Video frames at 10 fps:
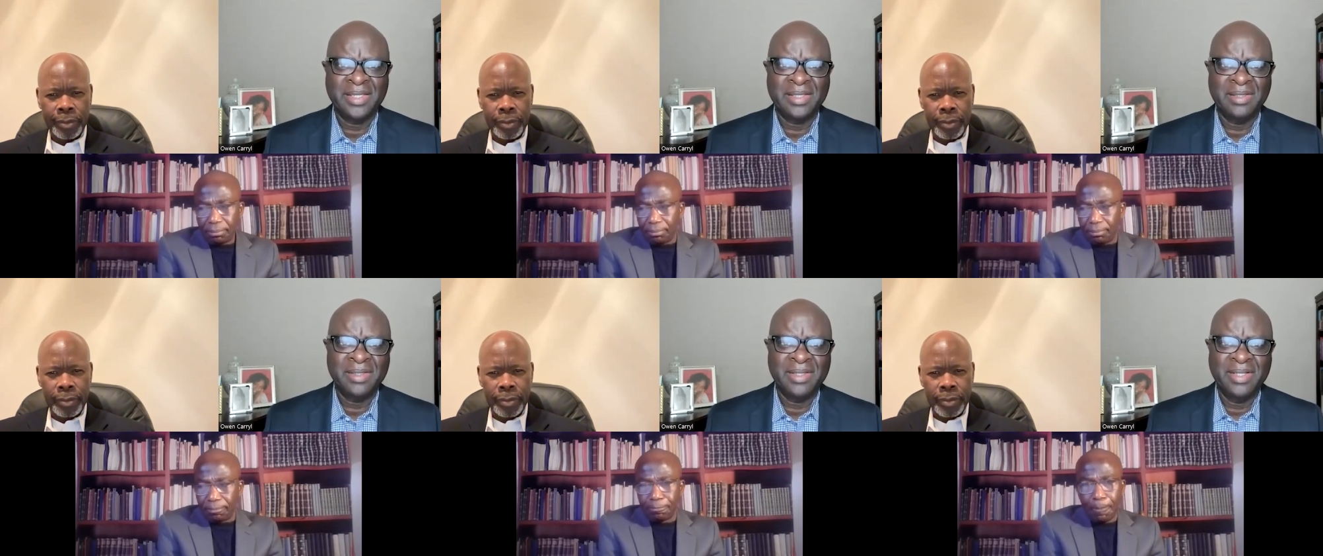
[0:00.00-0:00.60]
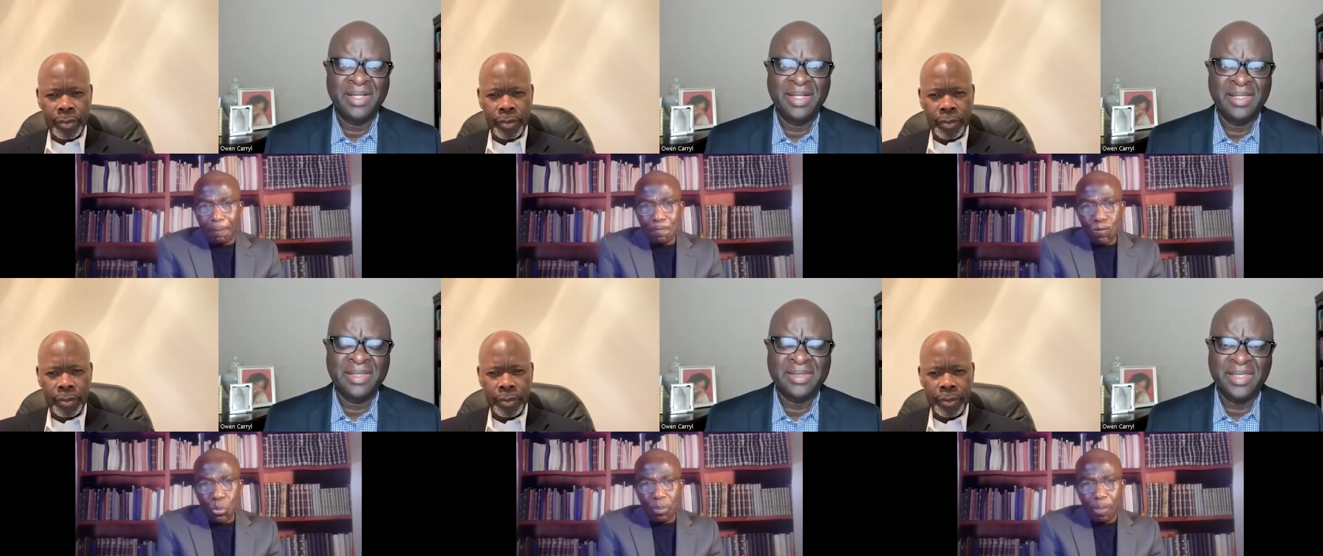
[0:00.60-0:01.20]
Speaker 1: a little, uh,
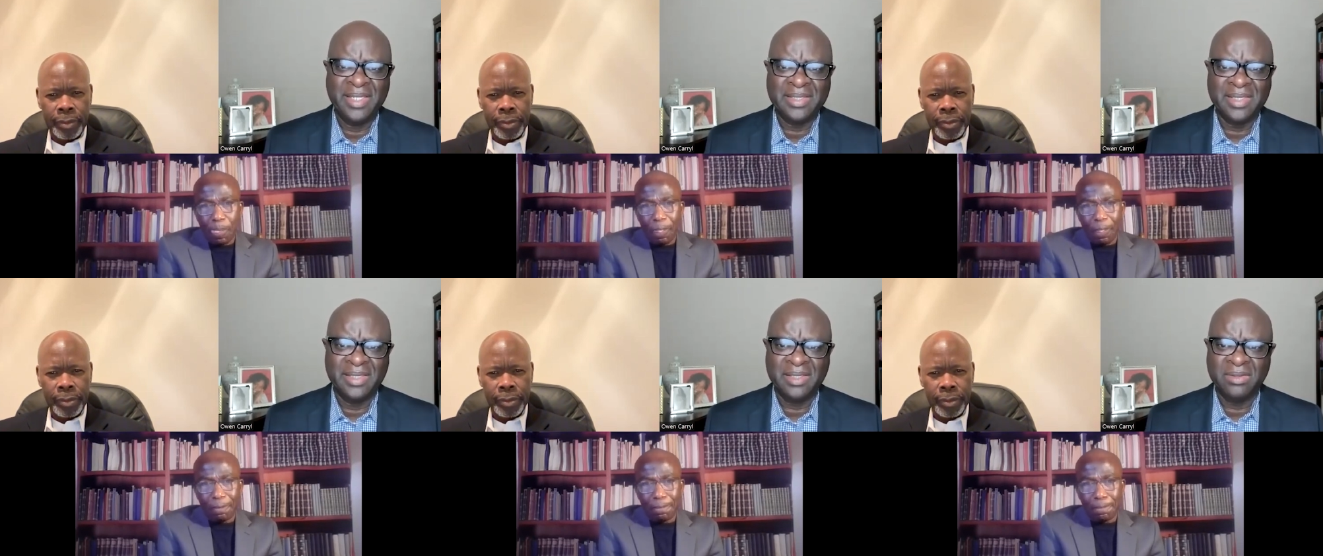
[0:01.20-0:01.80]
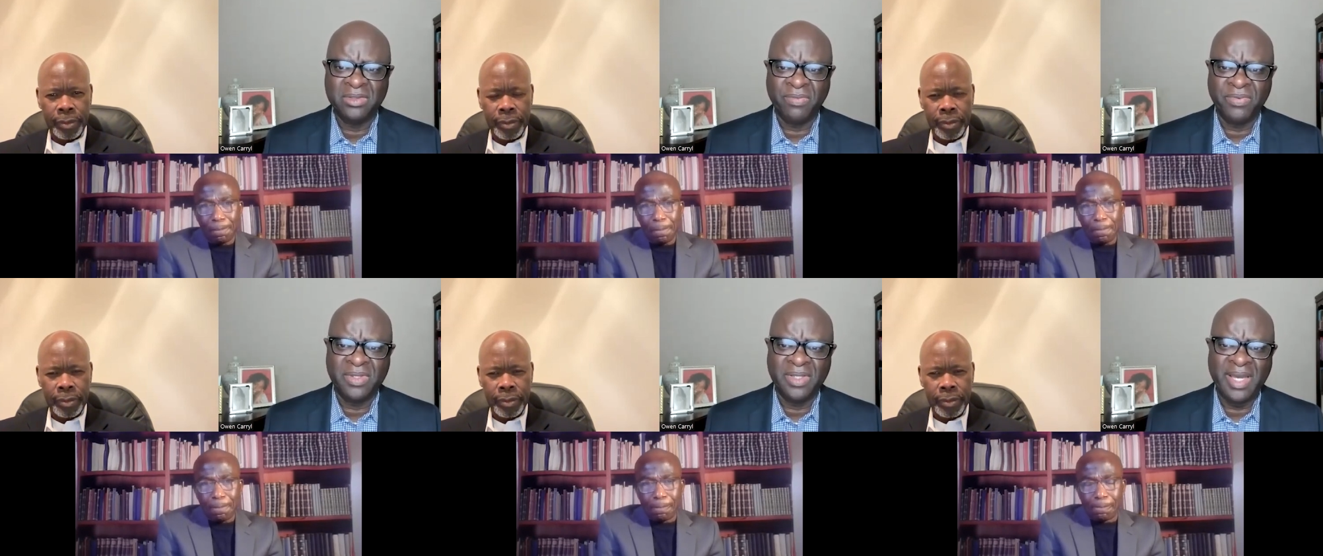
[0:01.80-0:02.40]
saying it a little
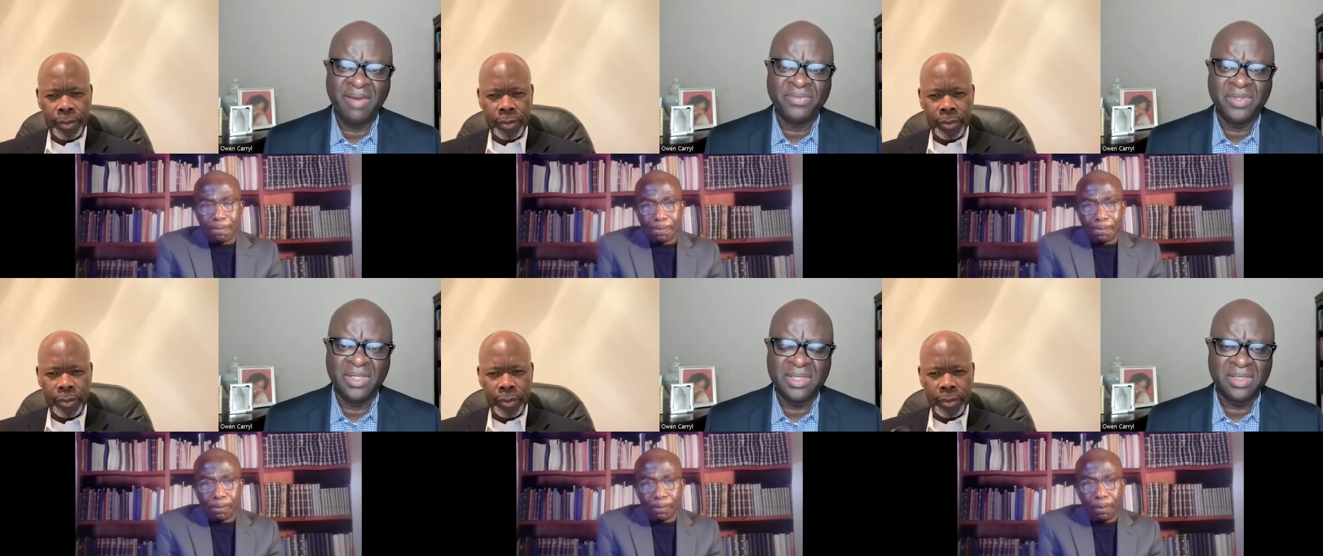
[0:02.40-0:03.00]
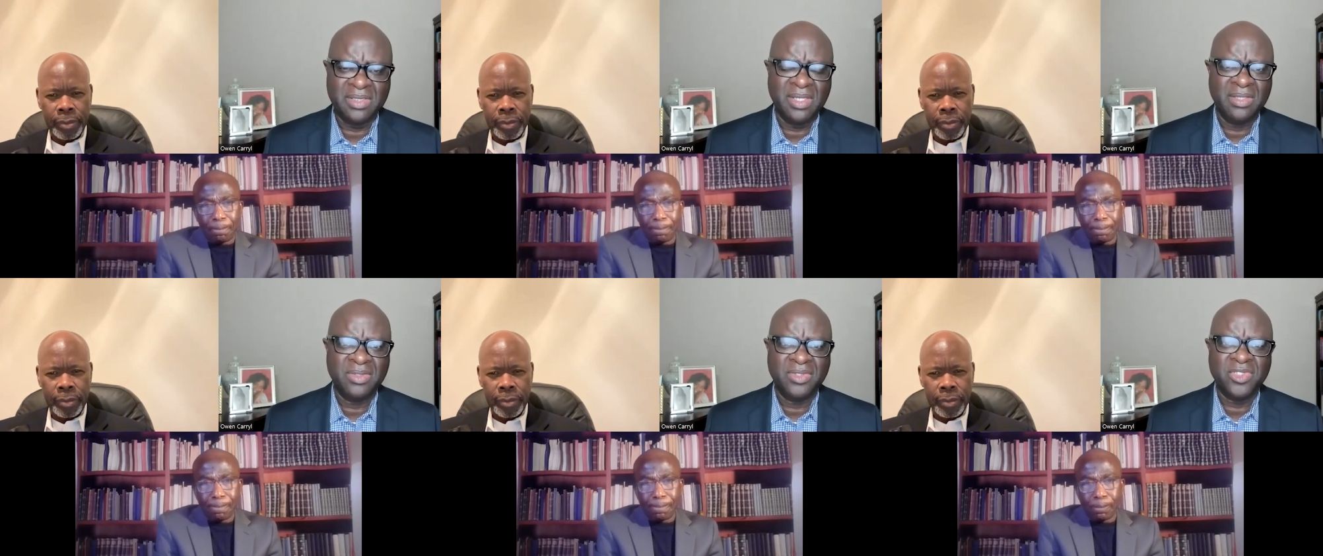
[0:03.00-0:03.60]
differently after
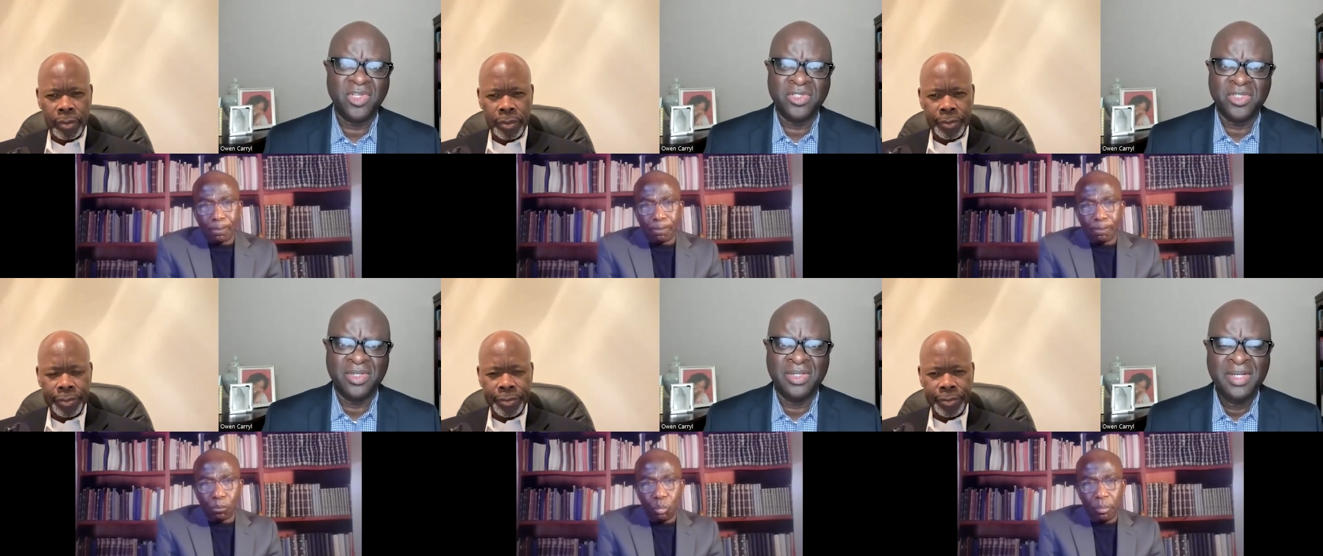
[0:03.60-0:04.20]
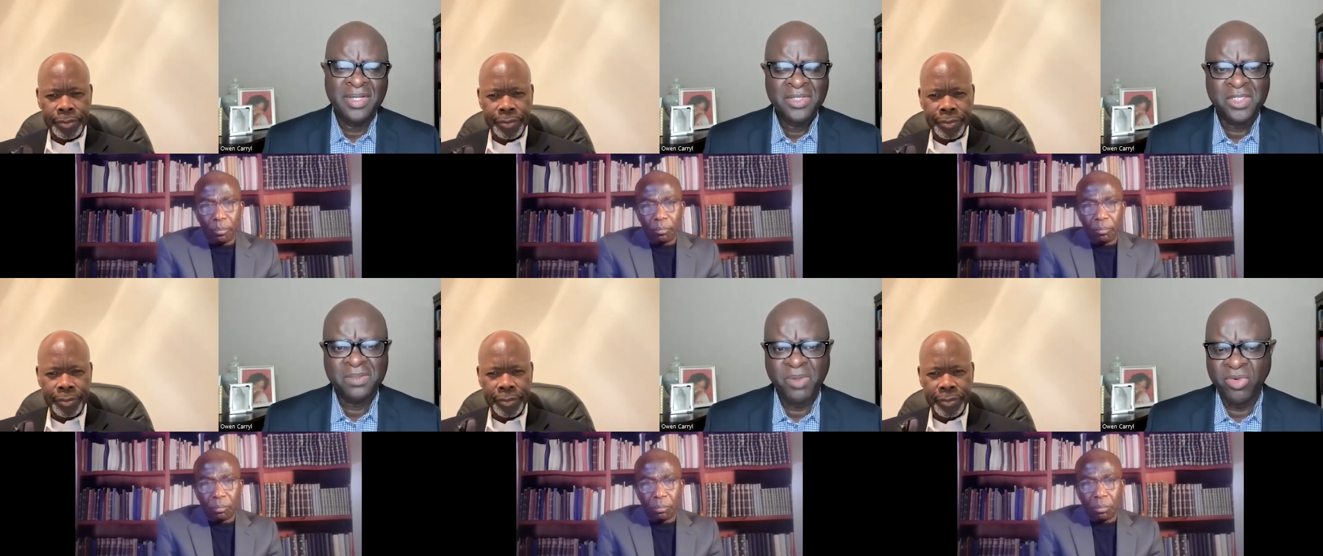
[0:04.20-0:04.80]
listening to such a
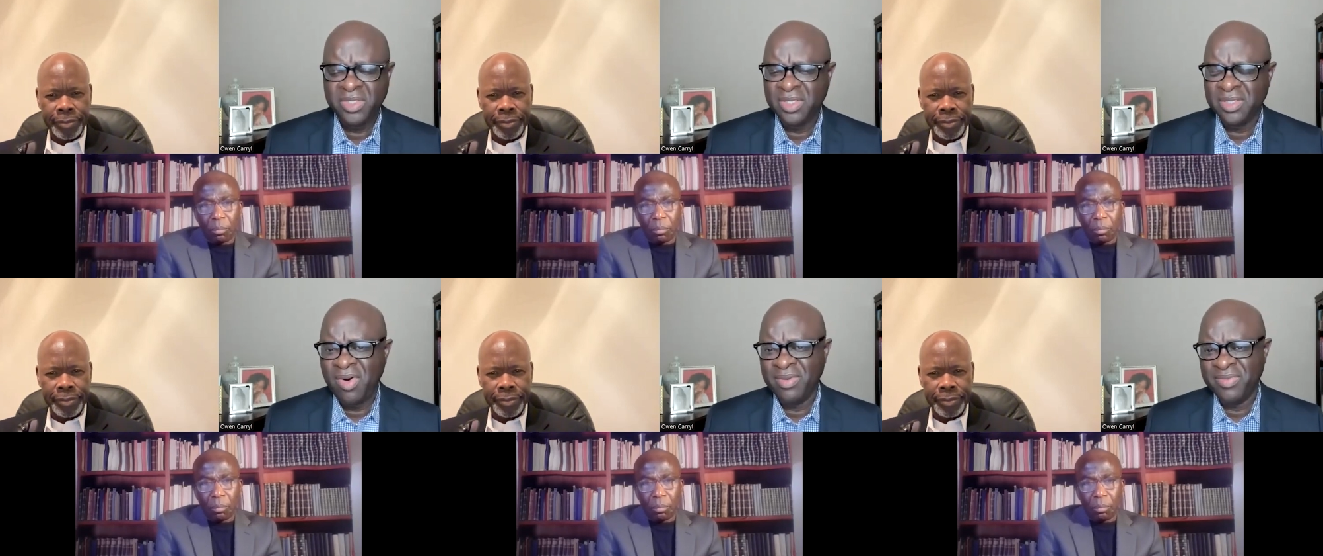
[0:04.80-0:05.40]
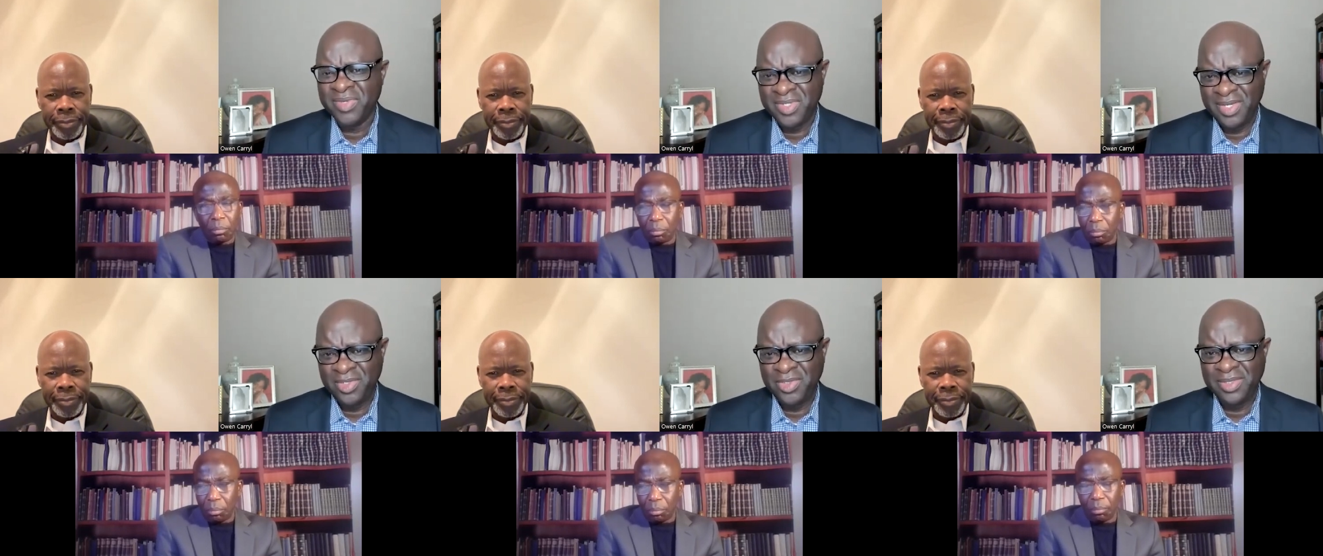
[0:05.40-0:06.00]
spirited
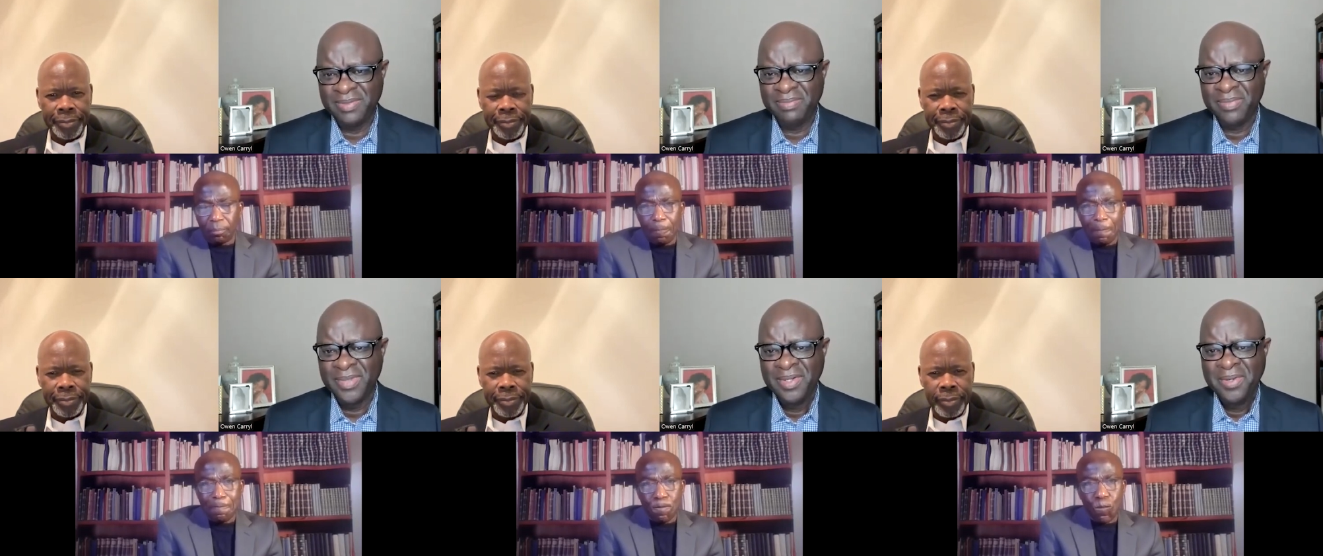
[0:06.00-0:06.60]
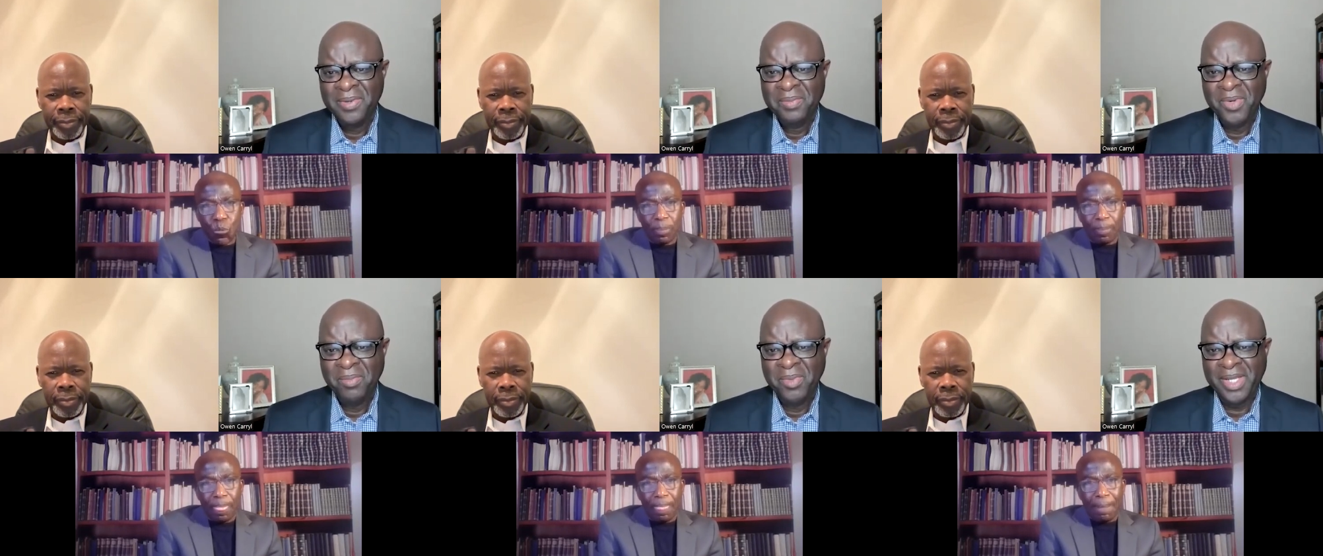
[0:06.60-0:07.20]
conversation.
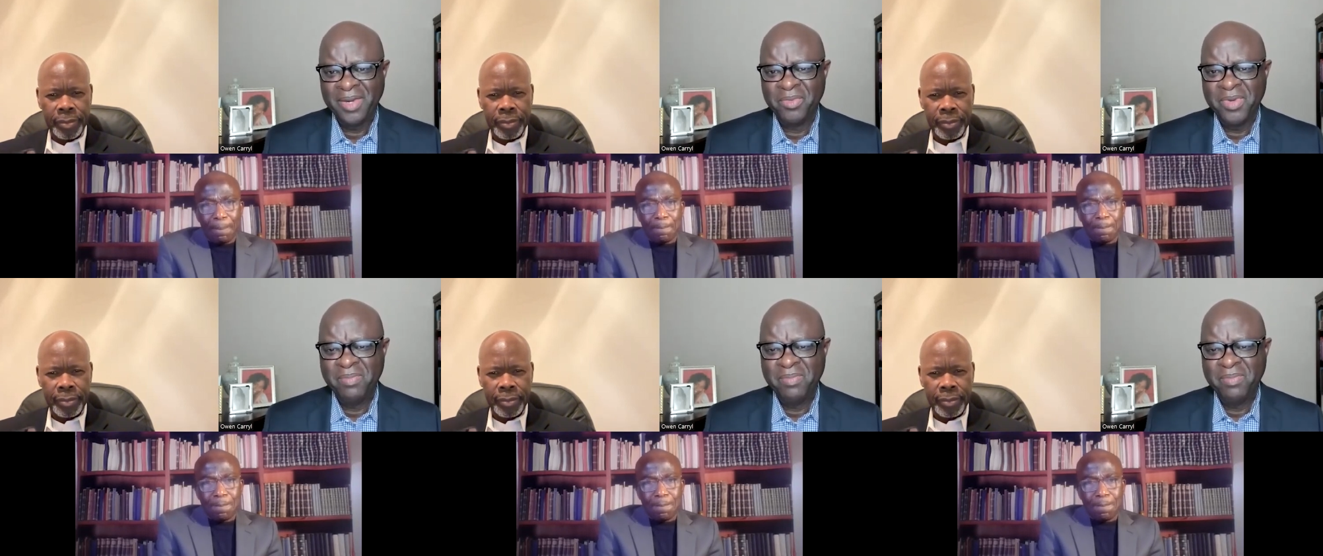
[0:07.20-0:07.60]
But what I